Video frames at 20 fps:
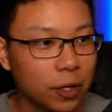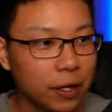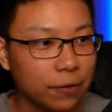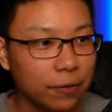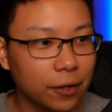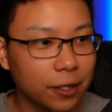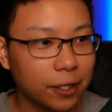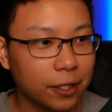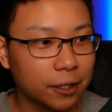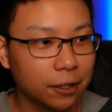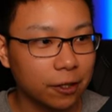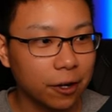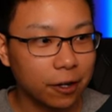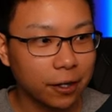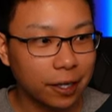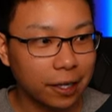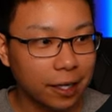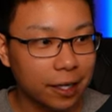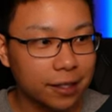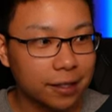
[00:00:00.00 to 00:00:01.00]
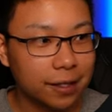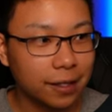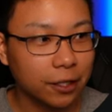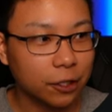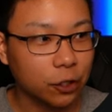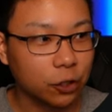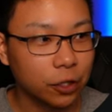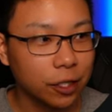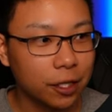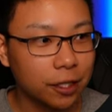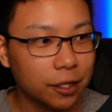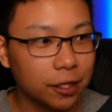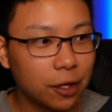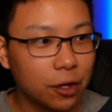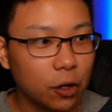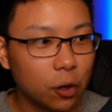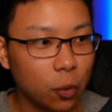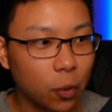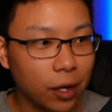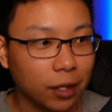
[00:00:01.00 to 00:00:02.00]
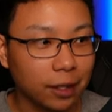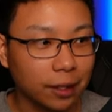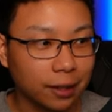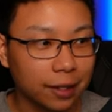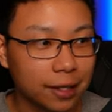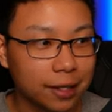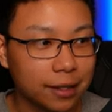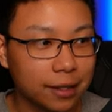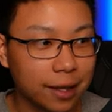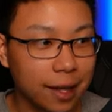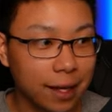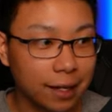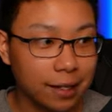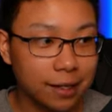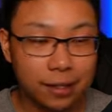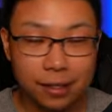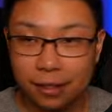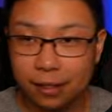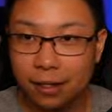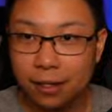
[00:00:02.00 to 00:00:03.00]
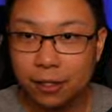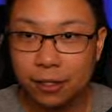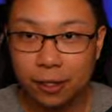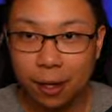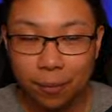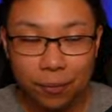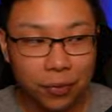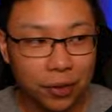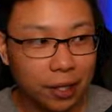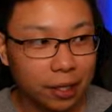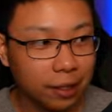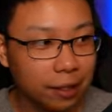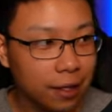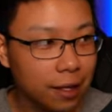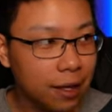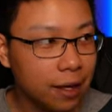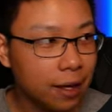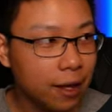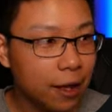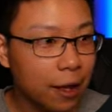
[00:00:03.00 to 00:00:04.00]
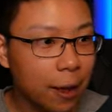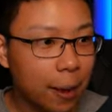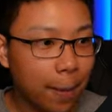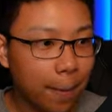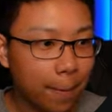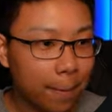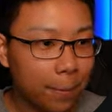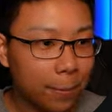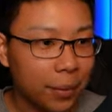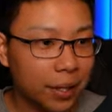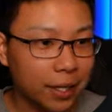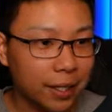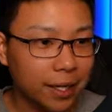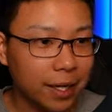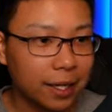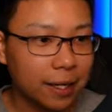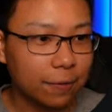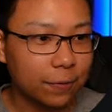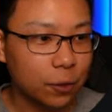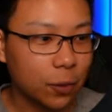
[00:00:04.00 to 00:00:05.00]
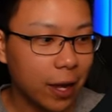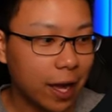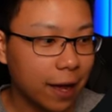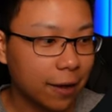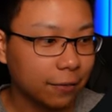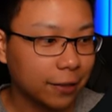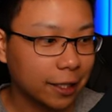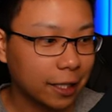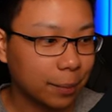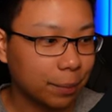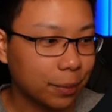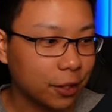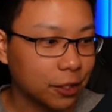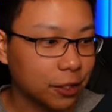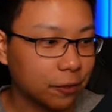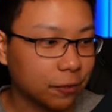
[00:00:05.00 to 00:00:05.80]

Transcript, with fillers: If Incarnate hits like a truck, well, at least that is something. But again, if you have like a bunch of